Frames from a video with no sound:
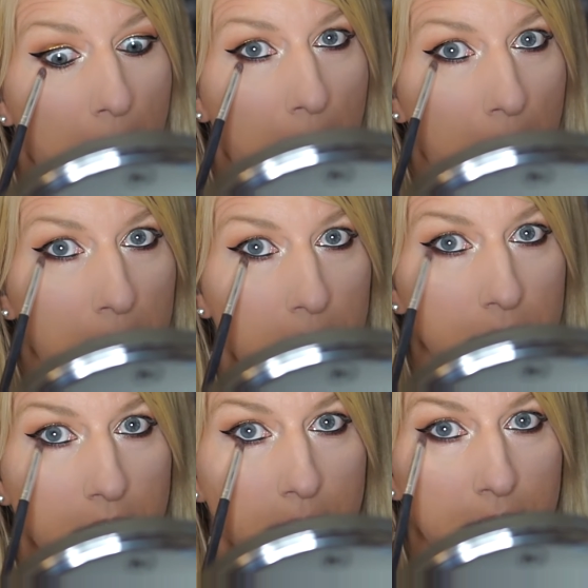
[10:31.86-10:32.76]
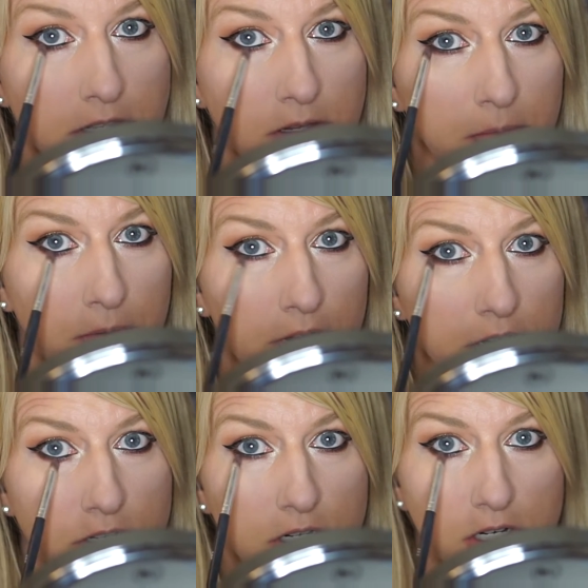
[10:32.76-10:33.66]
And using a pencil
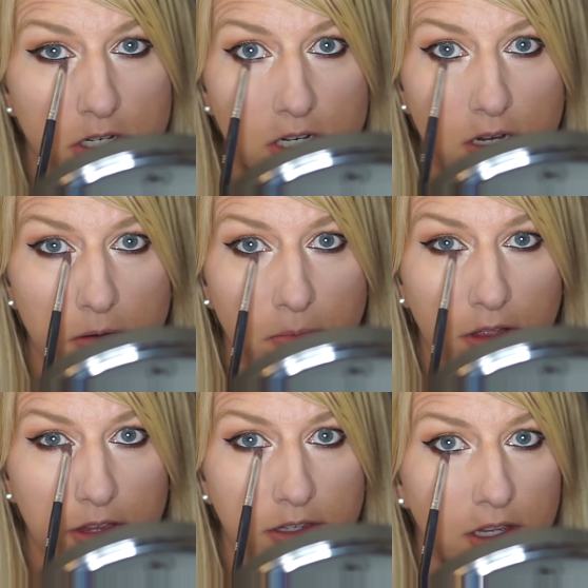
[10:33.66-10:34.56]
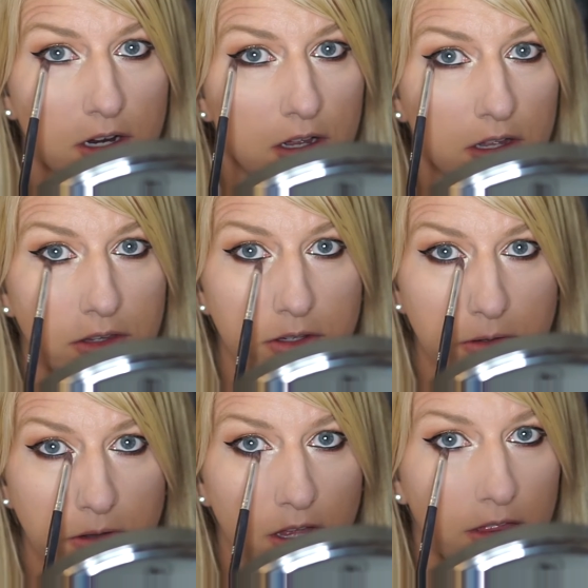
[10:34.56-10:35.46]
brush, she blends it all
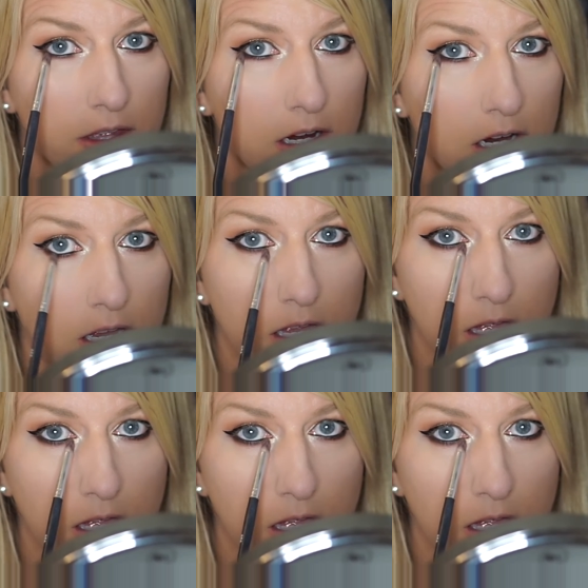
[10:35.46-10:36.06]
together.